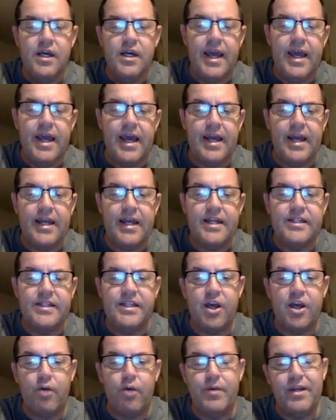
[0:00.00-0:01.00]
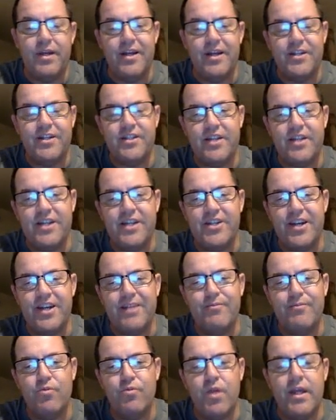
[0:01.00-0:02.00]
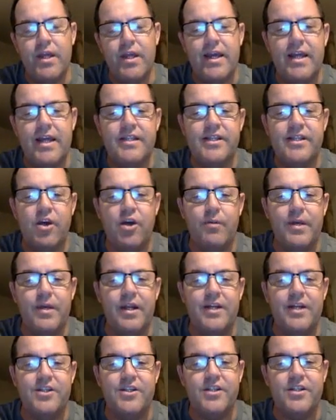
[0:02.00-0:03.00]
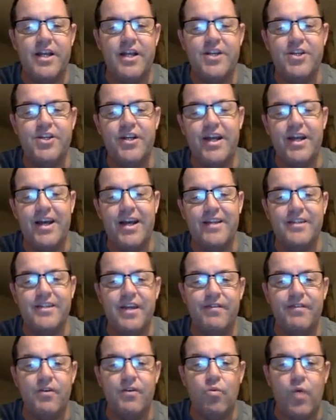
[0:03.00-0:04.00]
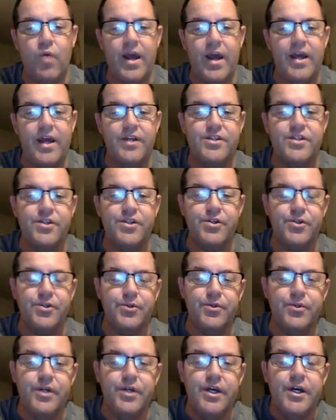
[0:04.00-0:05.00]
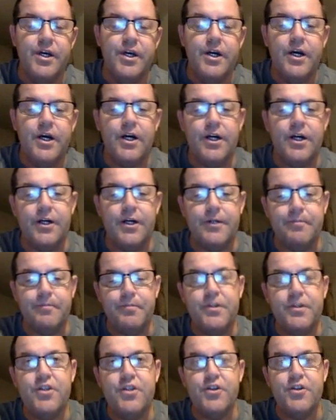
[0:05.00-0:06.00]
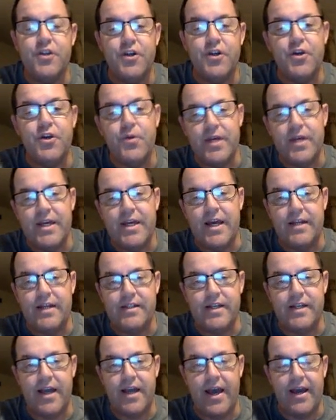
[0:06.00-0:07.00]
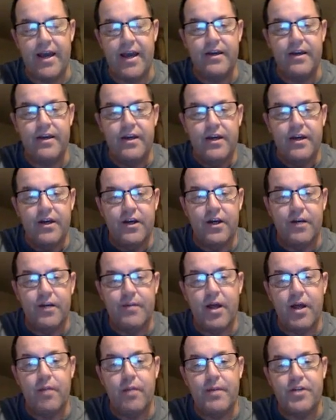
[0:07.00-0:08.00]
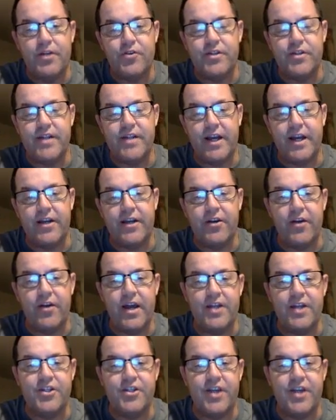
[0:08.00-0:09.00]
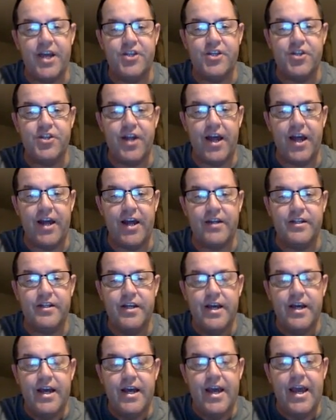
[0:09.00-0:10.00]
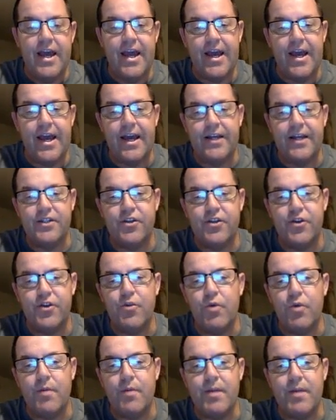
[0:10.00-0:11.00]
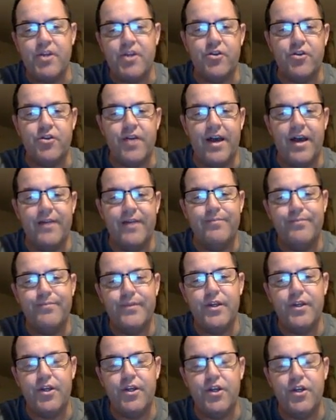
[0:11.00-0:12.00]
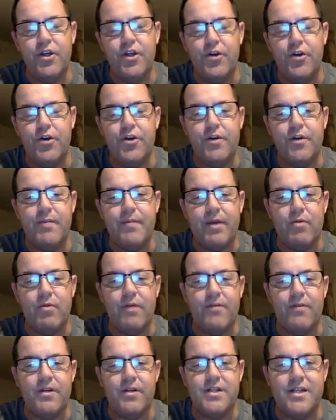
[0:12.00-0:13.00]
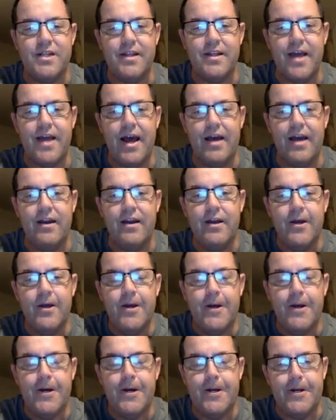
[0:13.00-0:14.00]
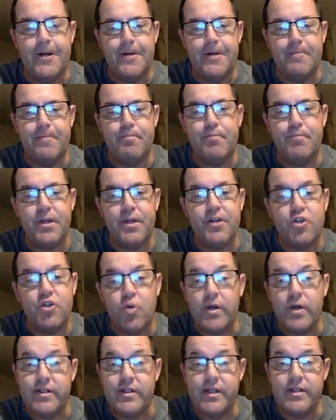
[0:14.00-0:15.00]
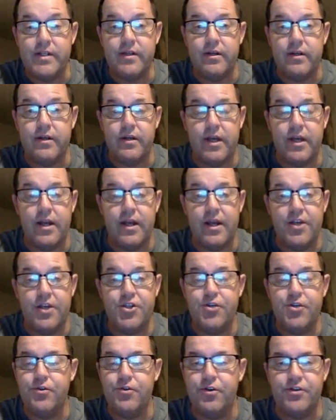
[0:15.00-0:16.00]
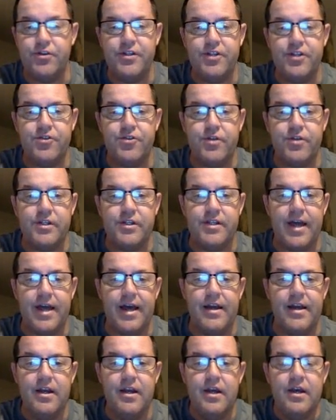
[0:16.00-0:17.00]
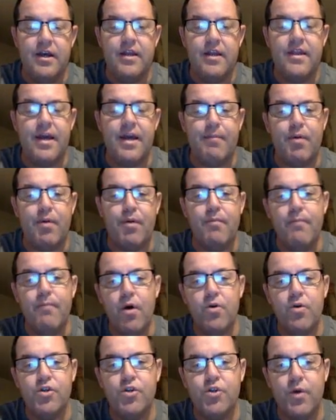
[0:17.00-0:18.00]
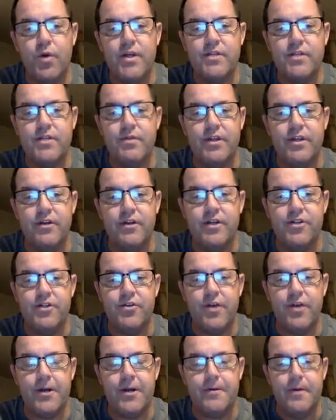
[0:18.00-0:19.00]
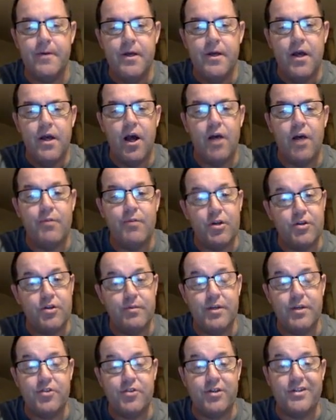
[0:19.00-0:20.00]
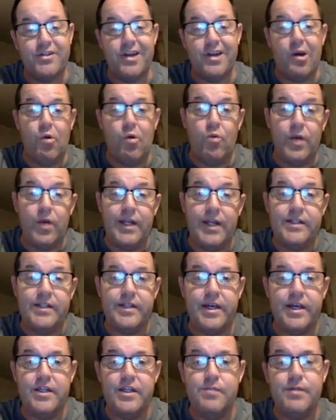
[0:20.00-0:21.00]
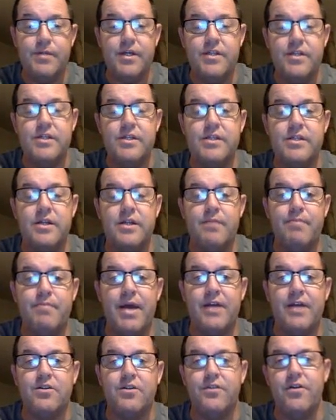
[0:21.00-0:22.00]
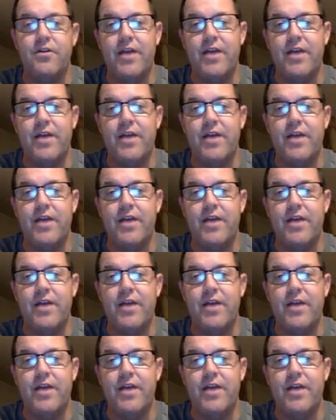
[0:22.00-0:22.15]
and NCLB legislation. And really, NCLB legislation has given way to the new ESEA, Elementary Secondary Education Act. And so you want to make sure that you can make reference to that. But choice is an issue. There's districts that promote choice with their district. There's some districts that don't release kids because it's an impact on their